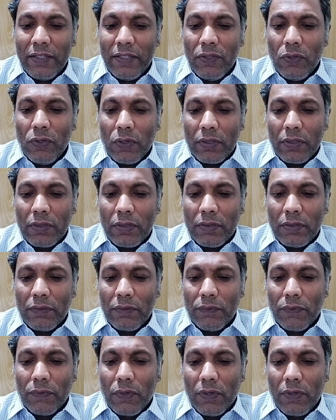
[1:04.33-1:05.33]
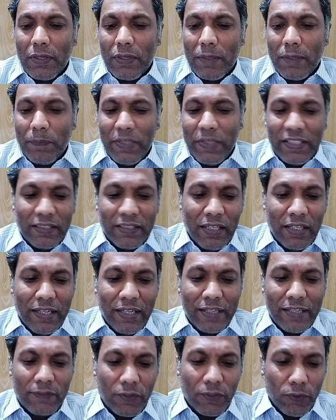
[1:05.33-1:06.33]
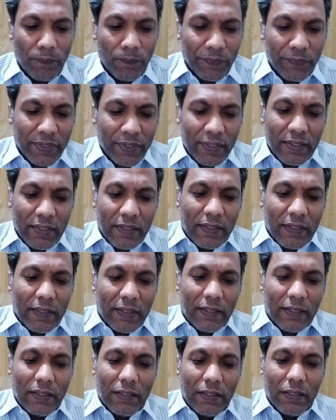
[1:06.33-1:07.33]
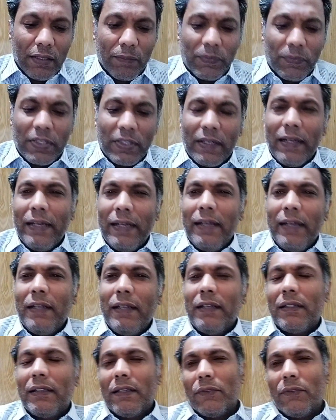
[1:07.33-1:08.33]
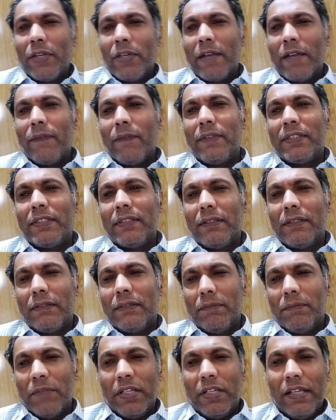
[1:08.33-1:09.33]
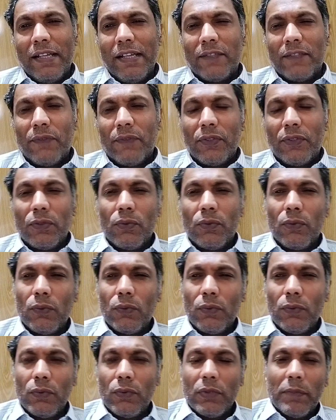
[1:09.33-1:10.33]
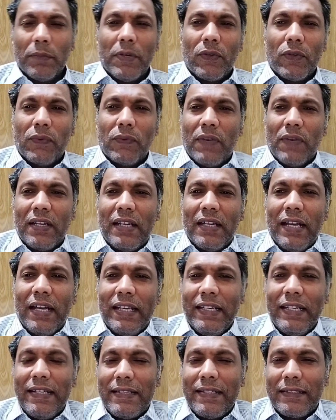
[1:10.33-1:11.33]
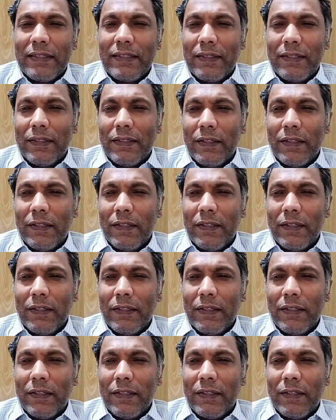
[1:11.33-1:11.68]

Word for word: did not want peace. Details for you. Thirdly, we have details for you about front lines.